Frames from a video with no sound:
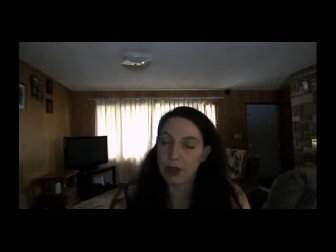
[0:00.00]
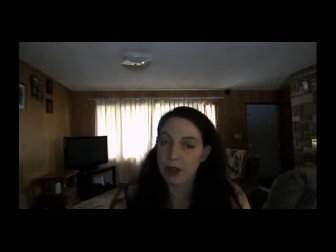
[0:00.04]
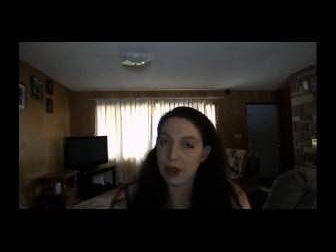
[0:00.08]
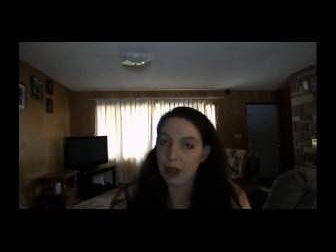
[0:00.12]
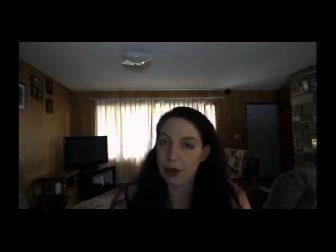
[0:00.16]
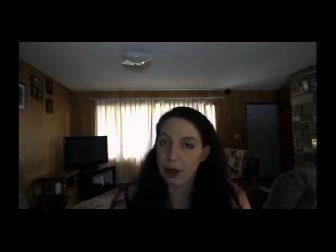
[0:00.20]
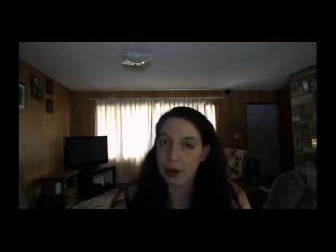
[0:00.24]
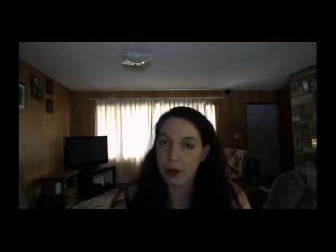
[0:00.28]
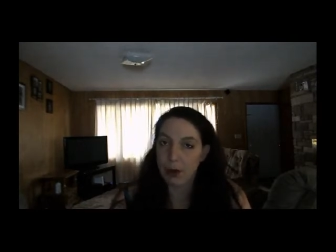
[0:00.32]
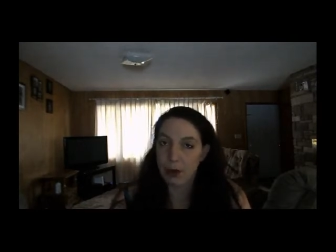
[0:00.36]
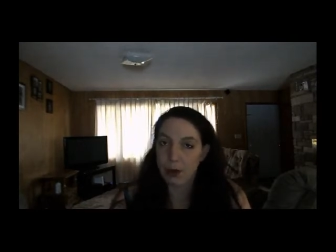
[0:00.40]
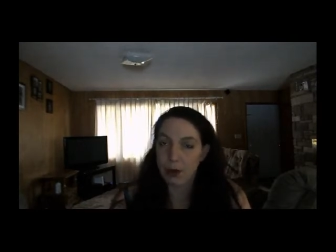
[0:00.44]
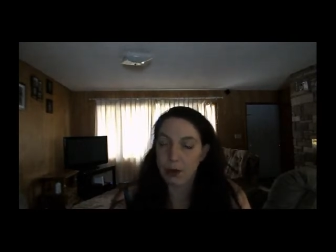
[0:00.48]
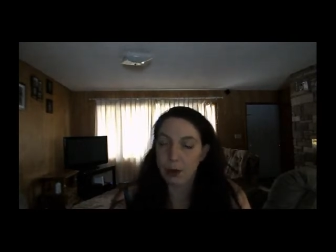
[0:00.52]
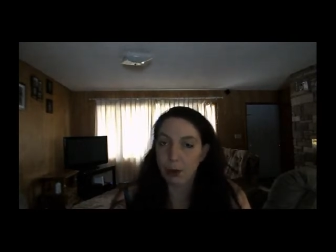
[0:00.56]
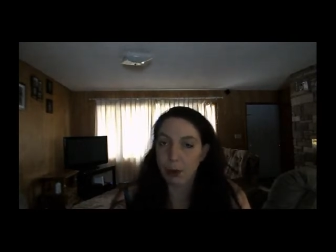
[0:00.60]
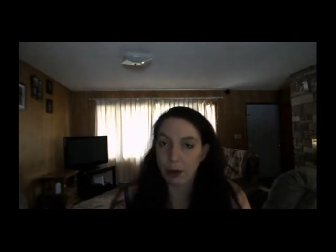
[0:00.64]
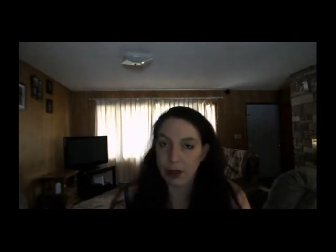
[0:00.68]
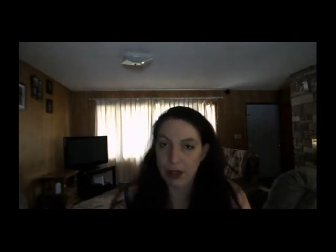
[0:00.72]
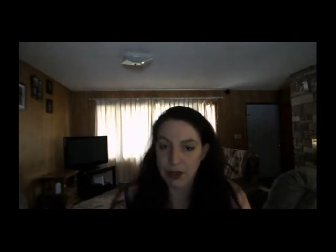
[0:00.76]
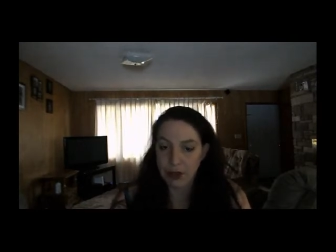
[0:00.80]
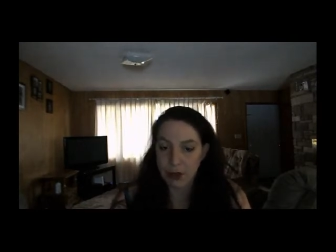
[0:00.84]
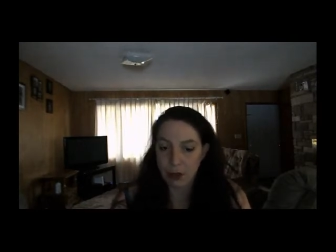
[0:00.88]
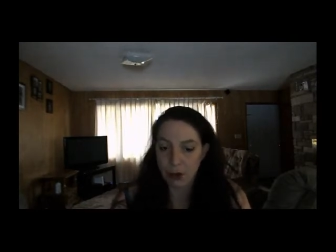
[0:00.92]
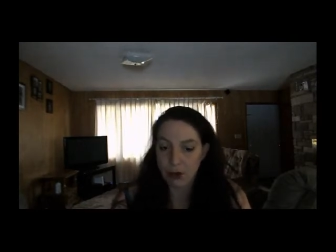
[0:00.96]

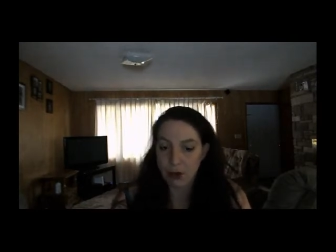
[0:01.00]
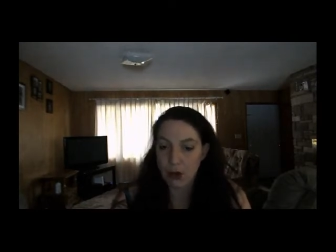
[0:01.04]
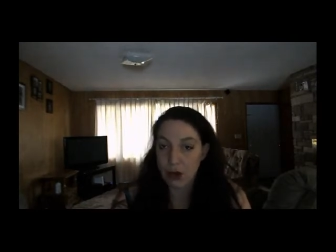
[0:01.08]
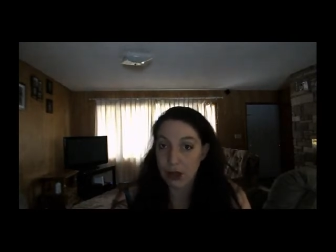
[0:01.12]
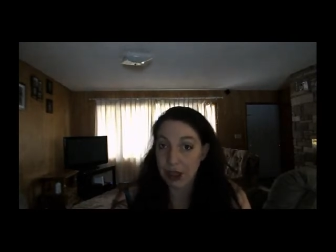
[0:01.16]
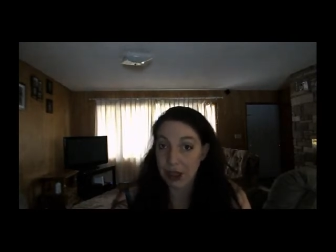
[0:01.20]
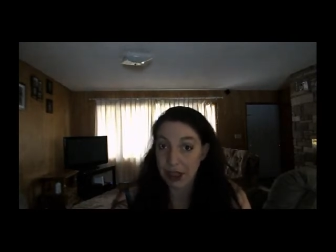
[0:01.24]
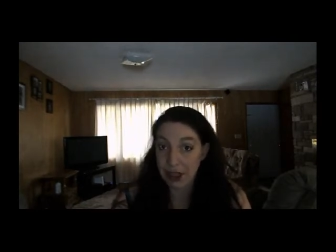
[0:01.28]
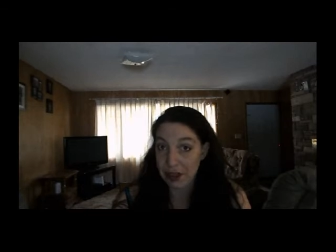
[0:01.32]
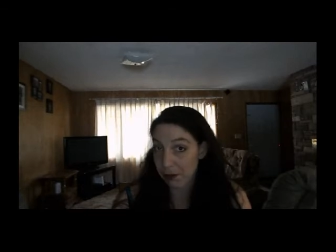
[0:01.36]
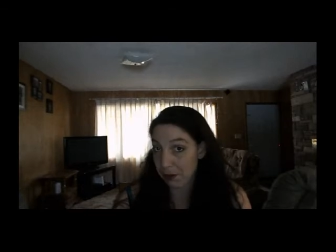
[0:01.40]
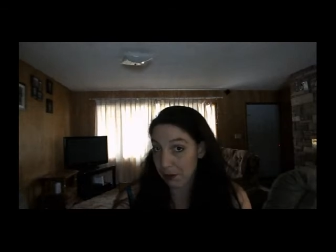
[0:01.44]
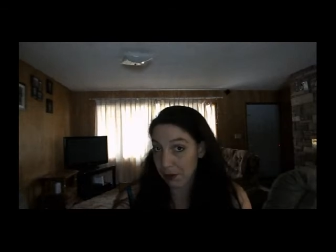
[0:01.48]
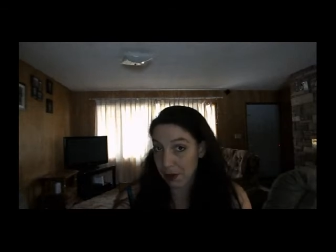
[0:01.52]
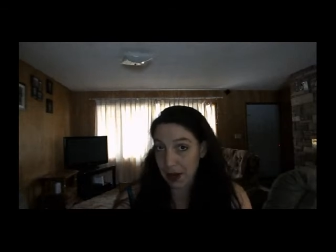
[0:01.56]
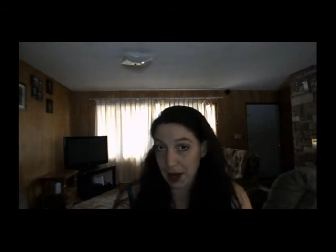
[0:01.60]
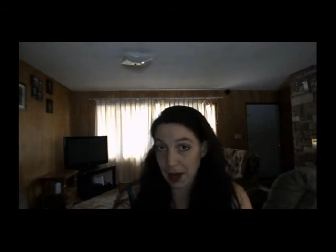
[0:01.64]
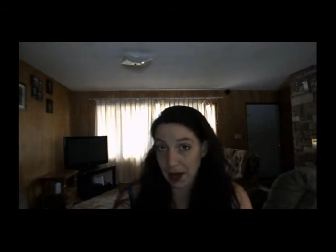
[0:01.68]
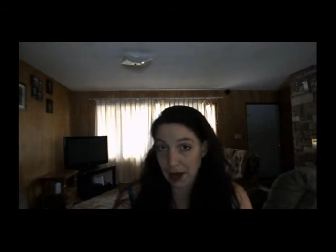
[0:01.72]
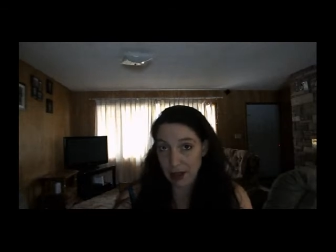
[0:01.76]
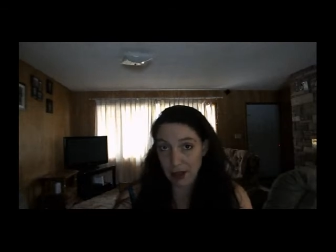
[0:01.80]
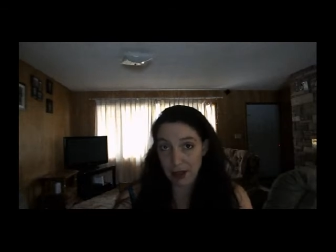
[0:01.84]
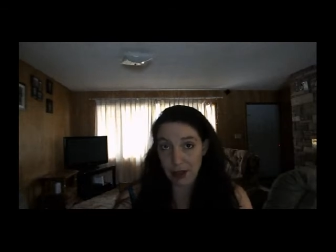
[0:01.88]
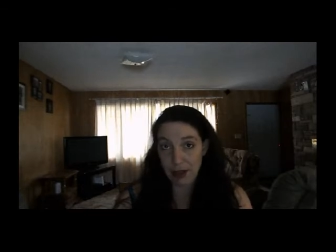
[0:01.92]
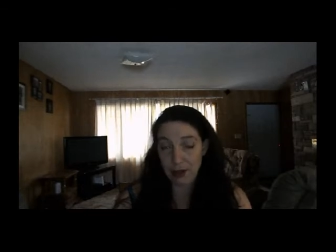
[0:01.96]
Research the
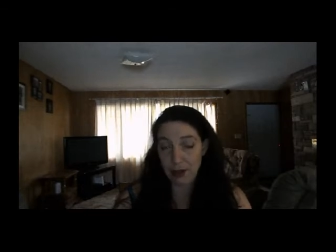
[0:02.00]
internet.